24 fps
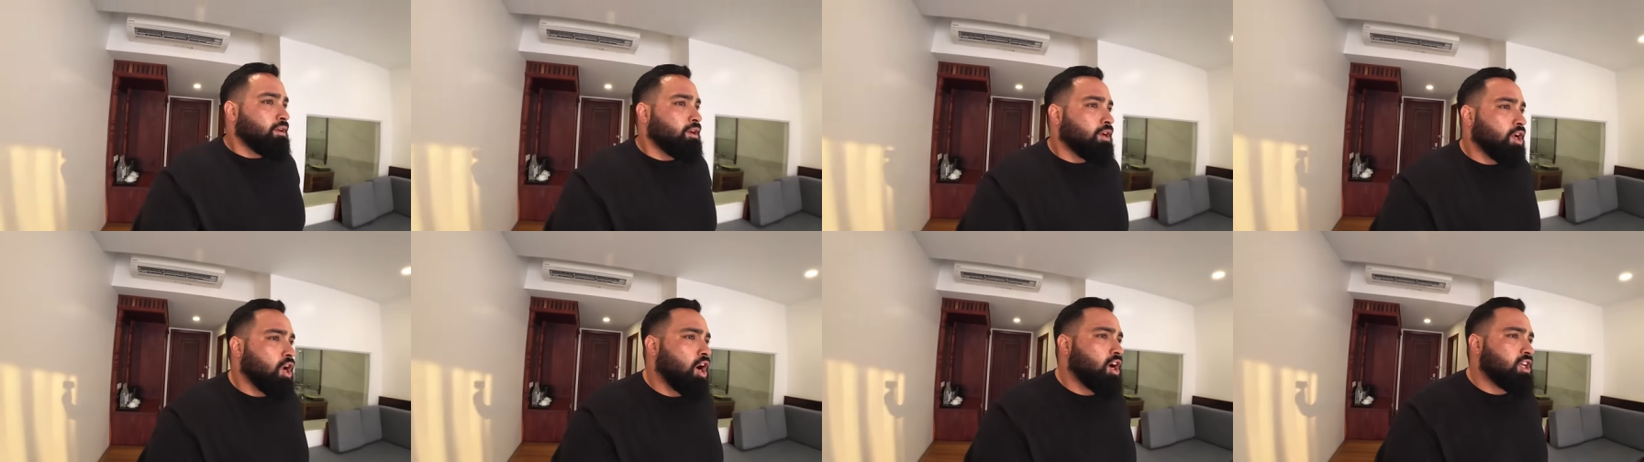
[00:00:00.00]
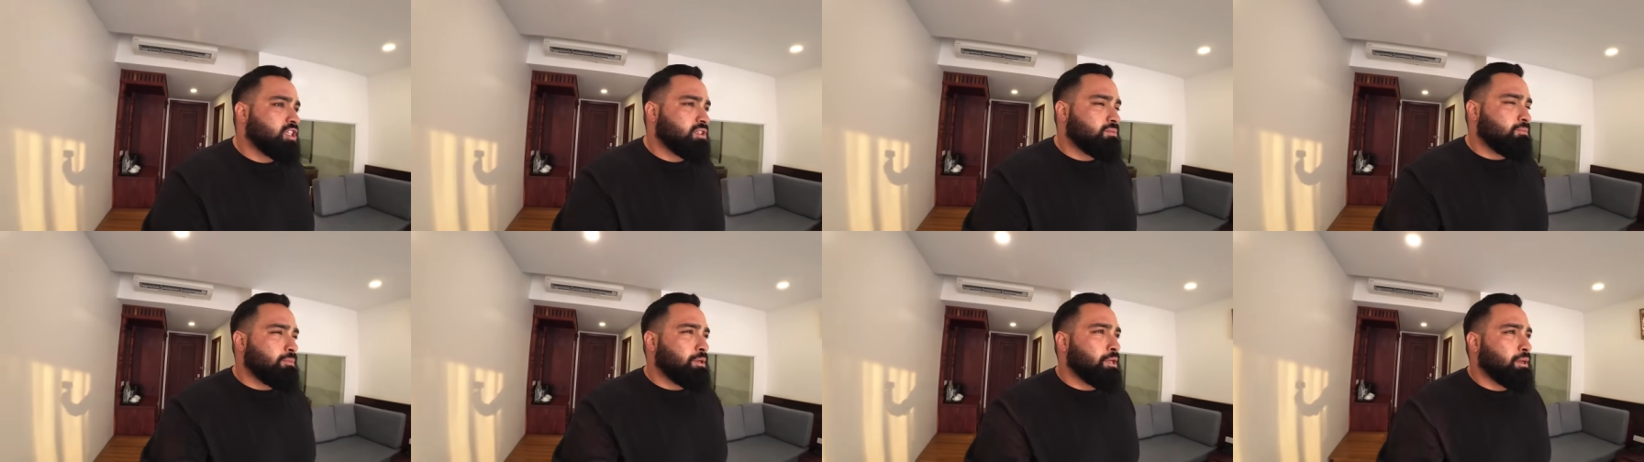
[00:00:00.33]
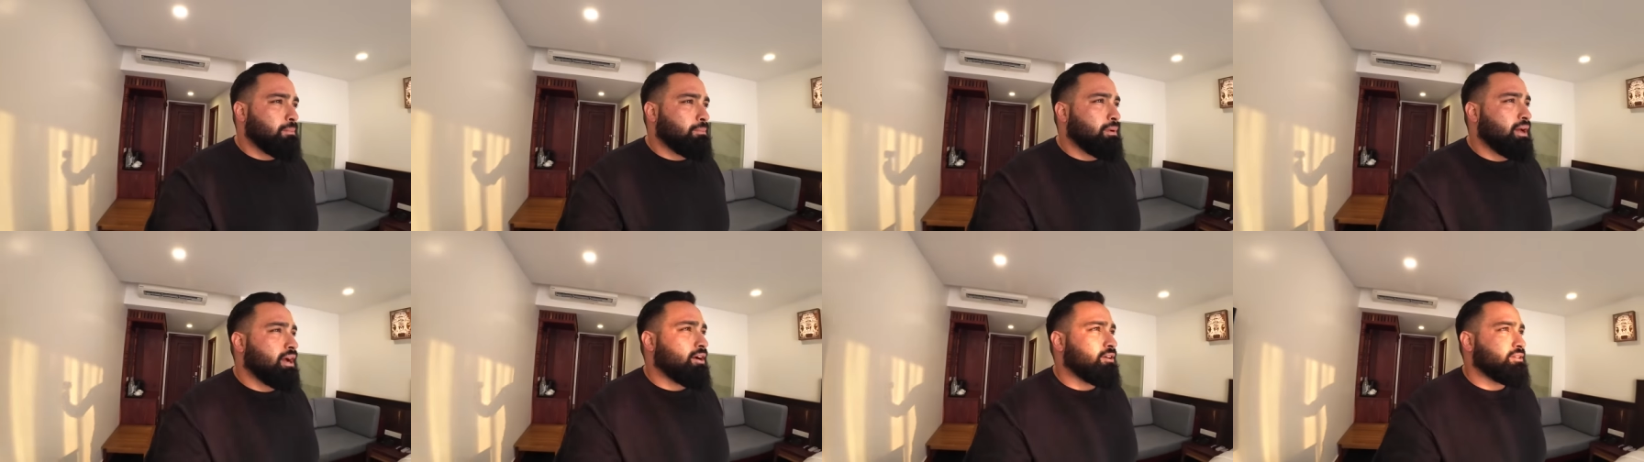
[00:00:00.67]
cost me
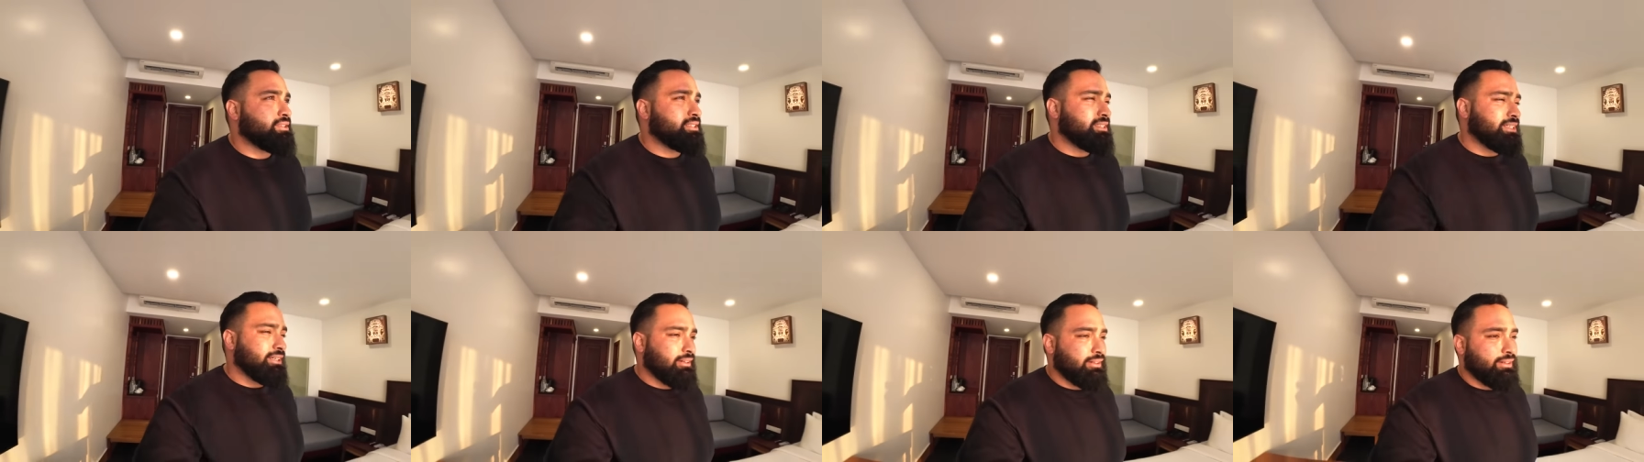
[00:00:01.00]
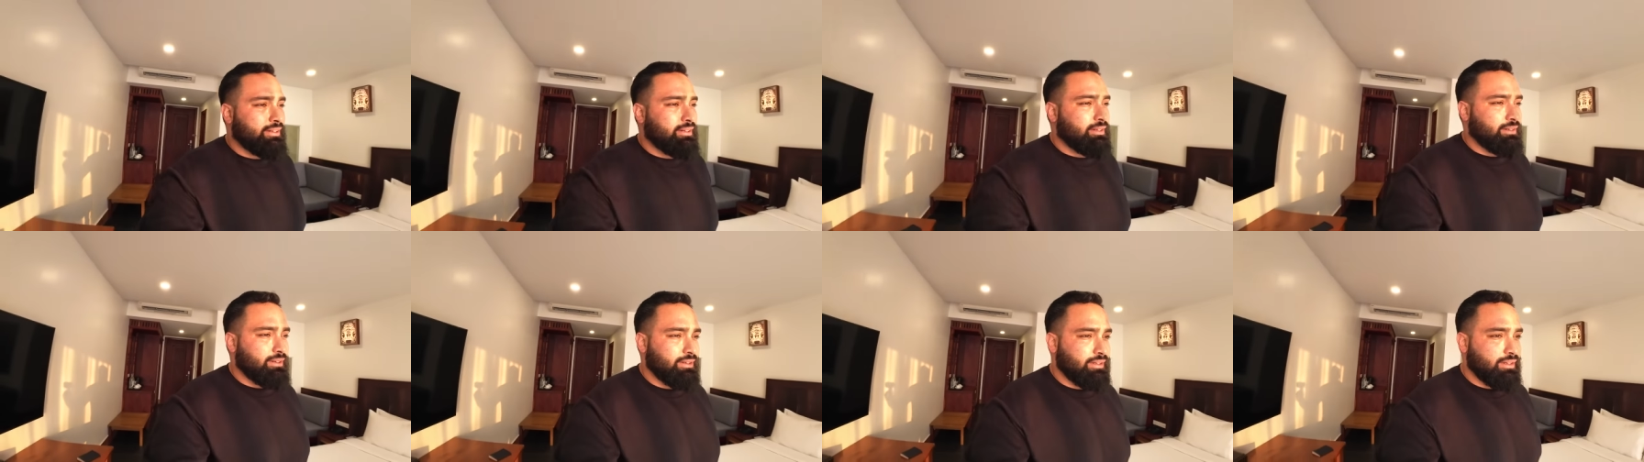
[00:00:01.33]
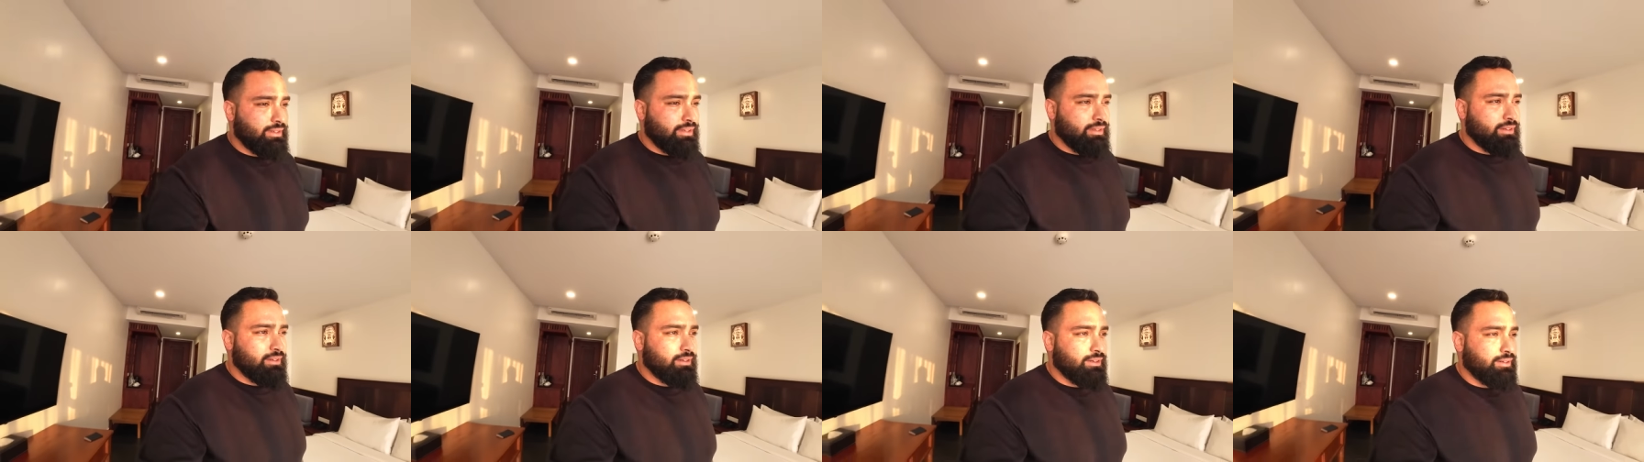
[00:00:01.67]
about
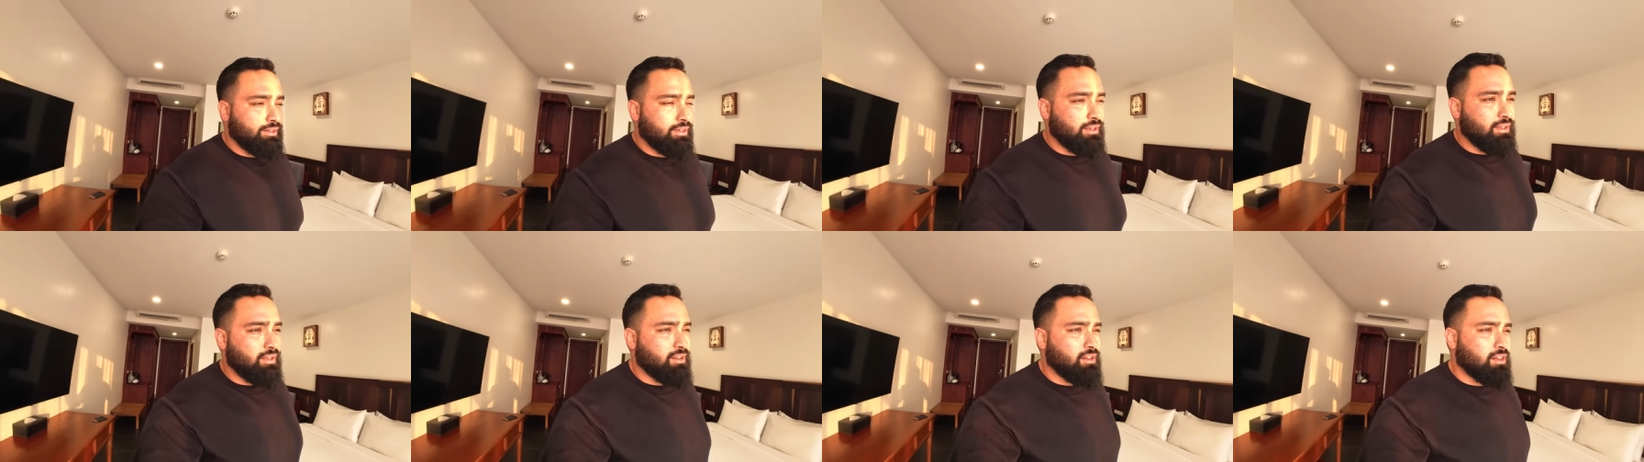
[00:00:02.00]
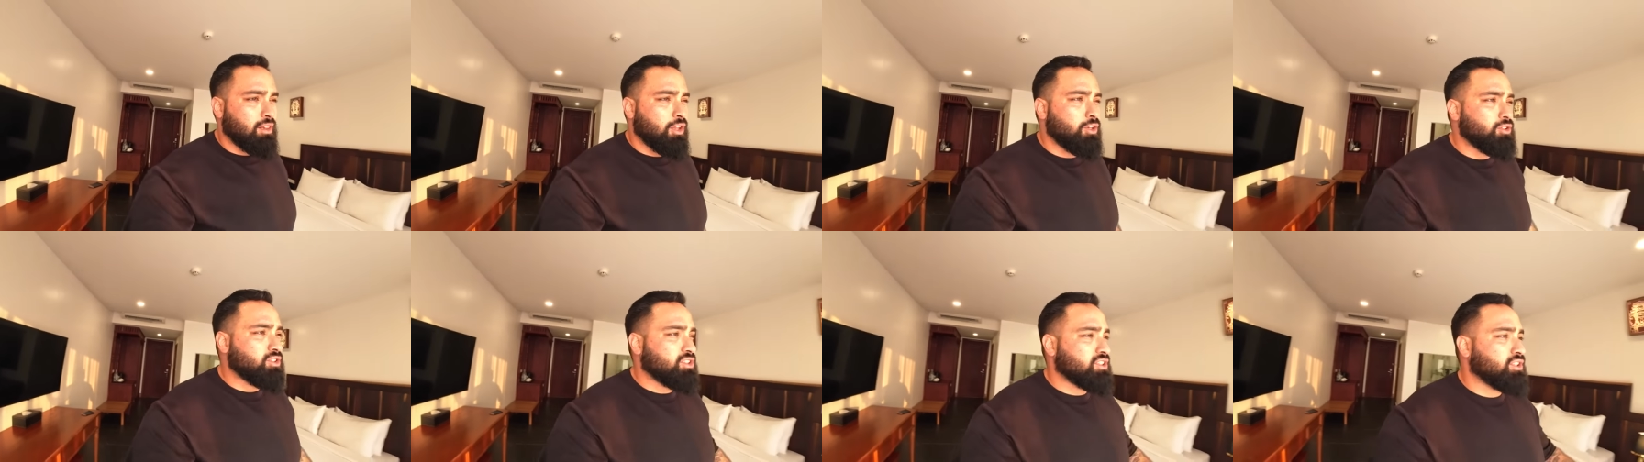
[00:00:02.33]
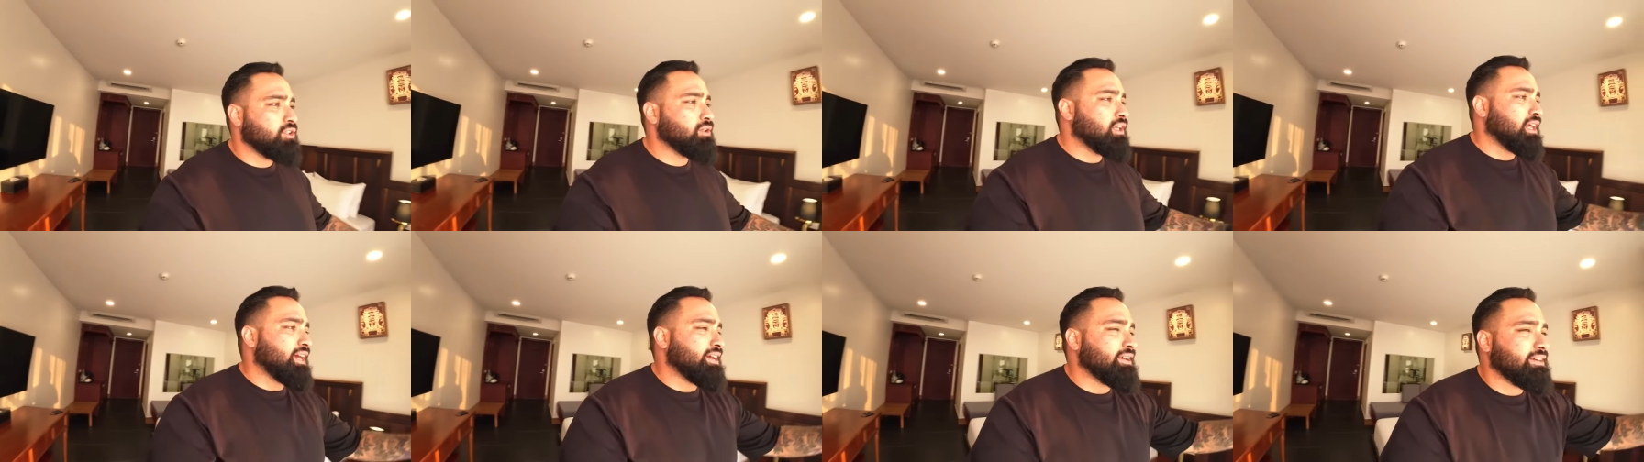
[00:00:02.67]
close
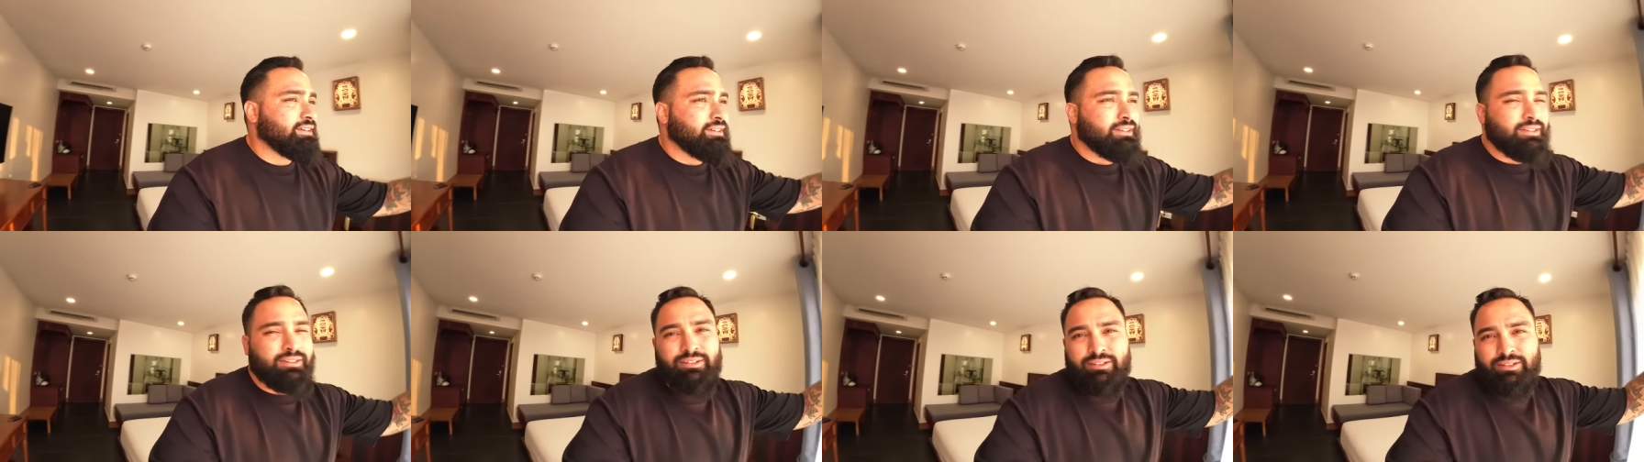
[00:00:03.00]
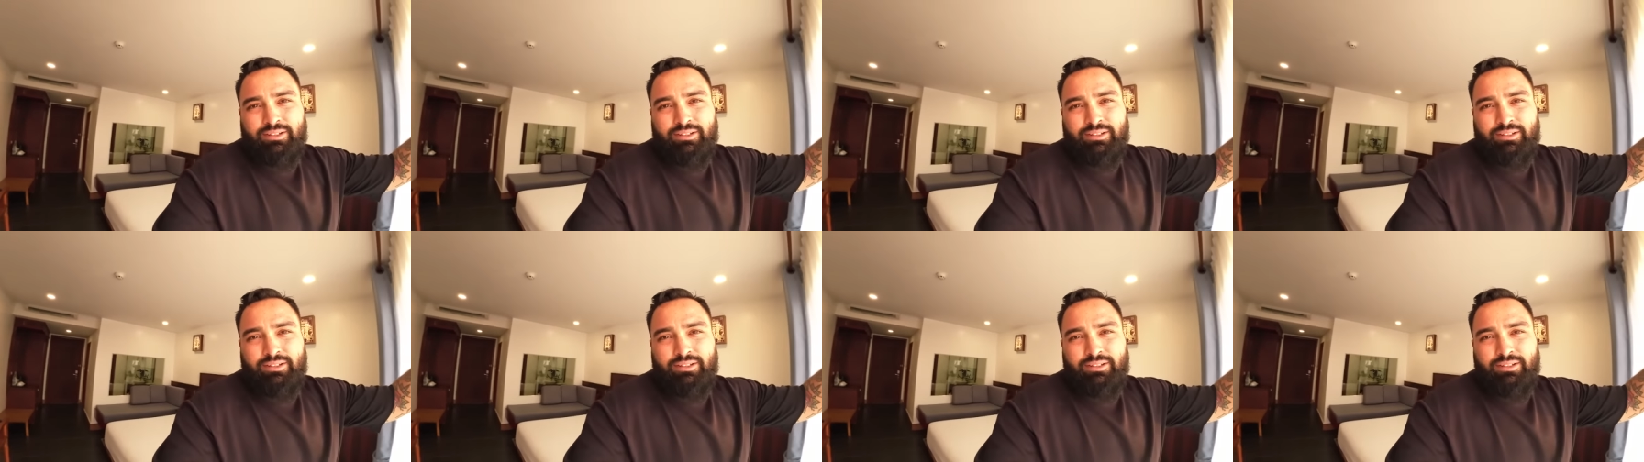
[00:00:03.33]
to like